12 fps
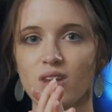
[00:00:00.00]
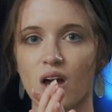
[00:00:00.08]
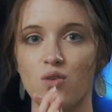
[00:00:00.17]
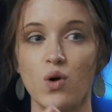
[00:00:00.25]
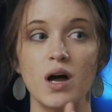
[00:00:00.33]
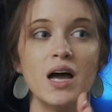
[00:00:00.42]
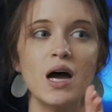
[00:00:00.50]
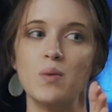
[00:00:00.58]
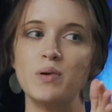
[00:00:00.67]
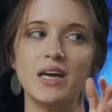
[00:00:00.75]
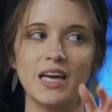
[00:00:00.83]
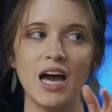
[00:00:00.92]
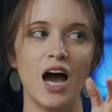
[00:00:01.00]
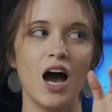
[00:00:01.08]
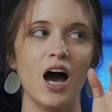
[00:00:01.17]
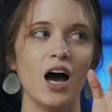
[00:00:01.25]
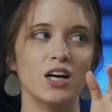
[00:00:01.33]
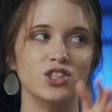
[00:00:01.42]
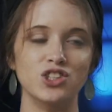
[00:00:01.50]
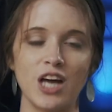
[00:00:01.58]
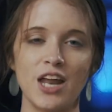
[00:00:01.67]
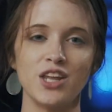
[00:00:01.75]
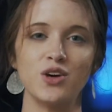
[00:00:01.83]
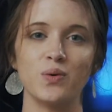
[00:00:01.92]
what being a
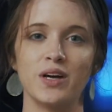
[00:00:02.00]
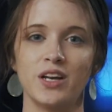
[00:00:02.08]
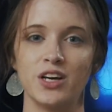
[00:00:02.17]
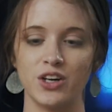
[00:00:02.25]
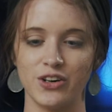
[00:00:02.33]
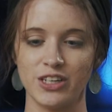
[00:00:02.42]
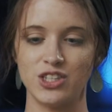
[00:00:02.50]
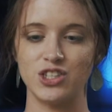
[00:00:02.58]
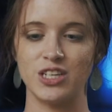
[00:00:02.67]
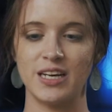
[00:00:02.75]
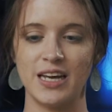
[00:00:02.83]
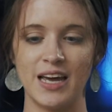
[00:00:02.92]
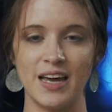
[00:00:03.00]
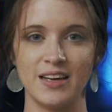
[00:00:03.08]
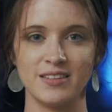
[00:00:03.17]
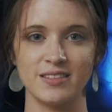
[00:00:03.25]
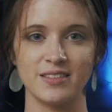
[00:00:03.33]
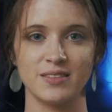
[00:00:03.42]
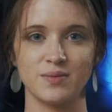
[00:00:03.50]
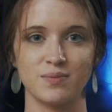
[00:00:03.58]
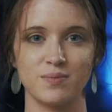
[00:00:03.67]
genuine Christian is.